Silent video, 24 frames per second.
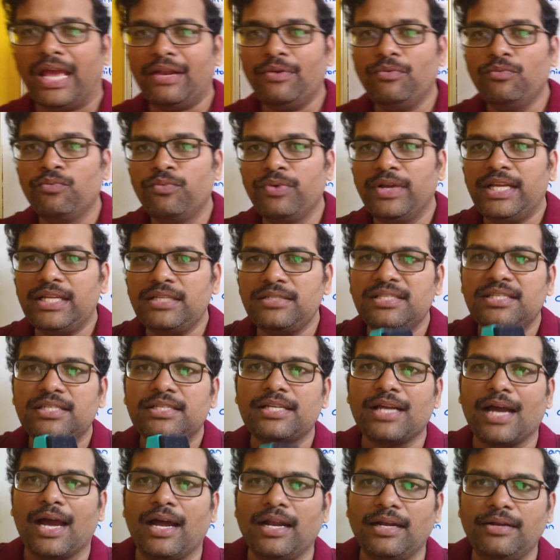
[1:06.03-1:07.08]
when we
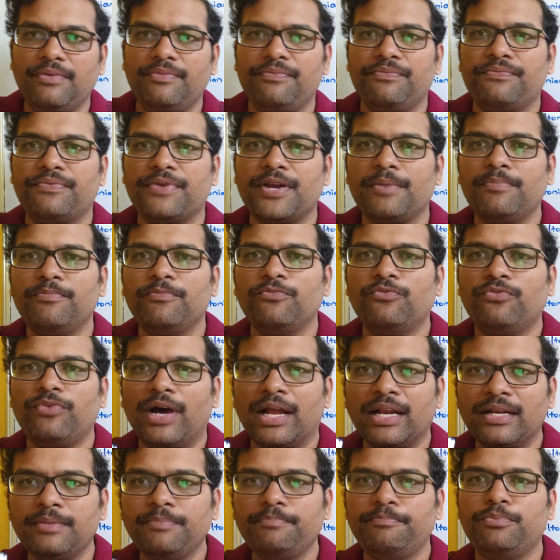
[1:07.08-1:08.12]
start from
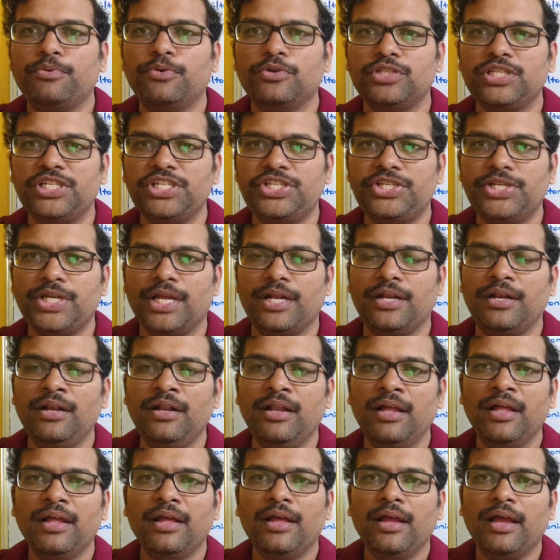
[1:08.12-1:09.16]
one position
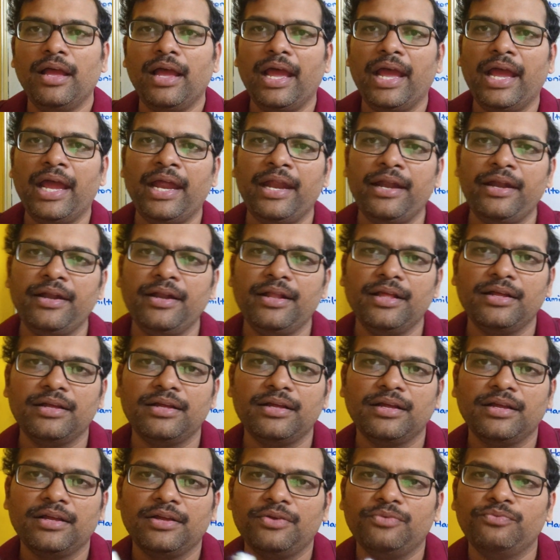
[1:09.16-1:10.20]
and
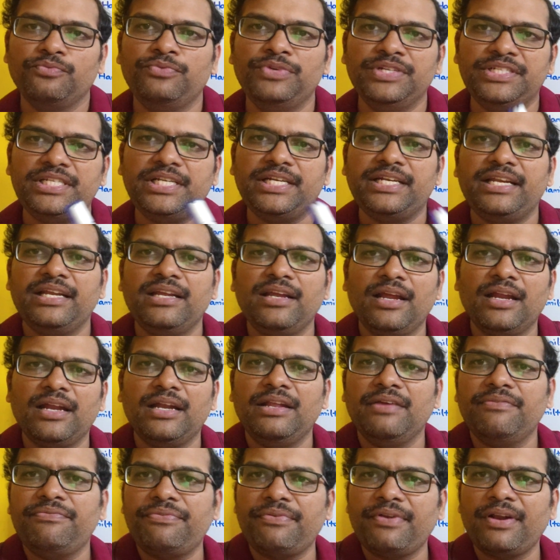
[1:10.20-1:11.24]
visiting
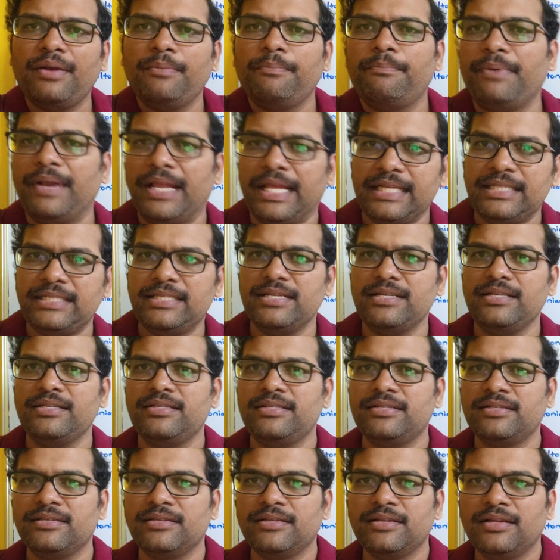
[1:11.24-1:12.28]
different
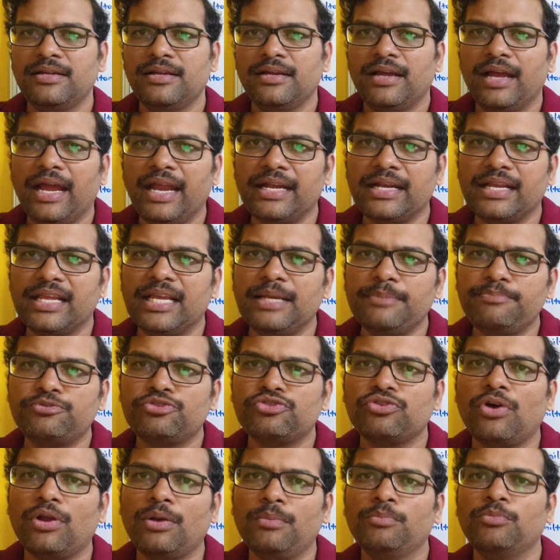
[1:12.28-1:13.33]
places and
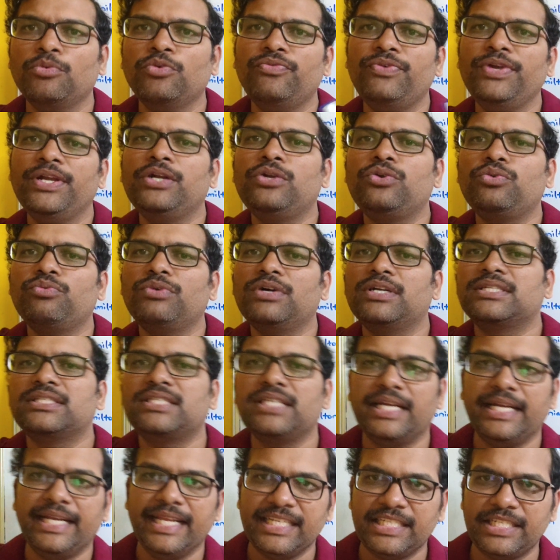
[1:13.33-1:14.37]
keeps on moving towards
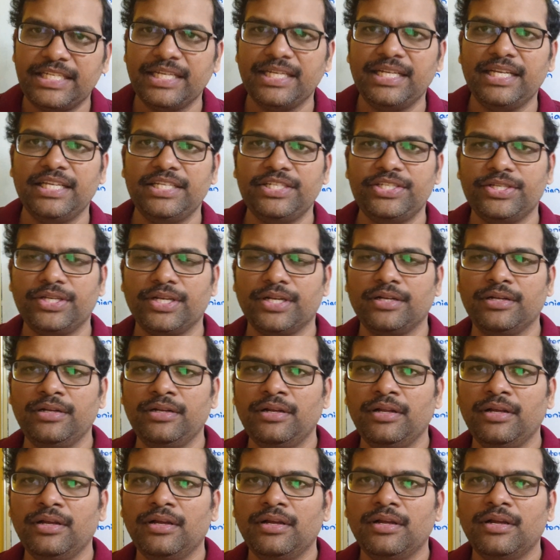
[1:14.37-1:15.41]
the destination,
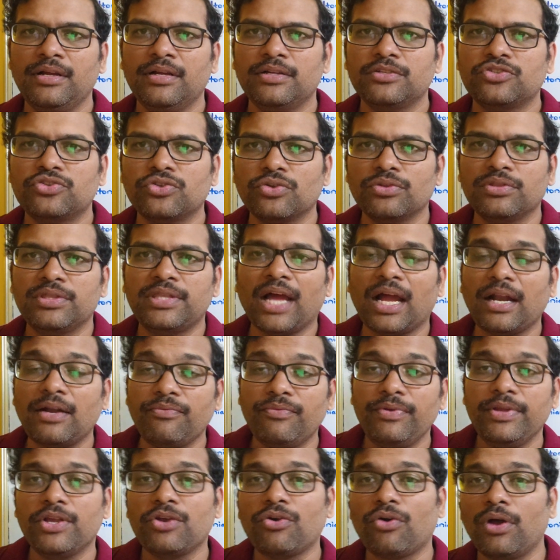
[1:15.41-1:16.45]
so
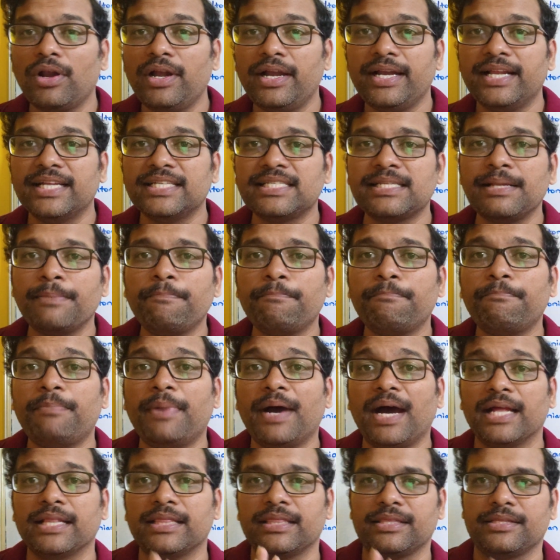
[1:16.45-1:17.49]
that we call it as a
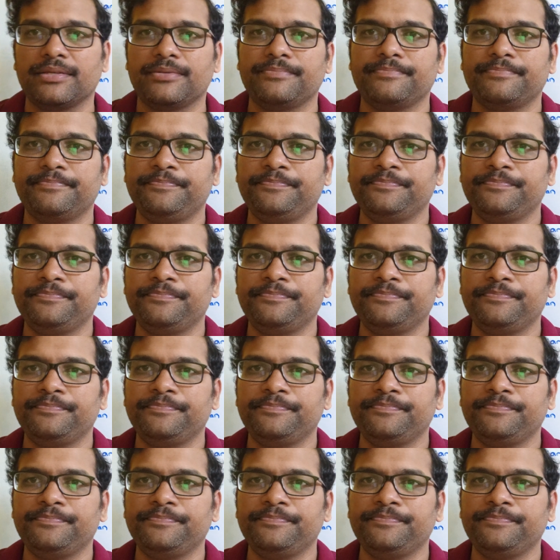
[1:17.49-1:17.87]
path.